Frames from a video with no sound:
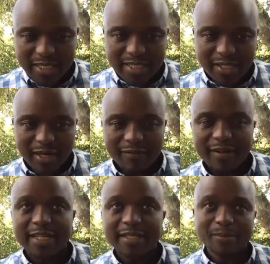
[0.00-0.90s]
in South
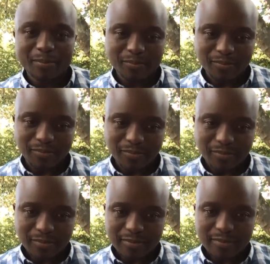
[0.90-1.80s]
Africa.
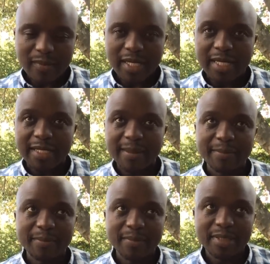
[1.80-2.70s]

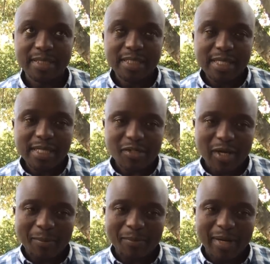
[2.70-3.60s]
So
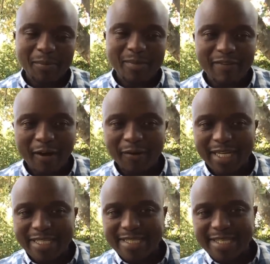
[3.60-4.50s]
I'm the founder
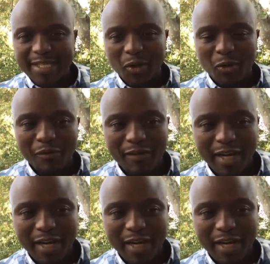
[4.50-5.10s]
and CEO of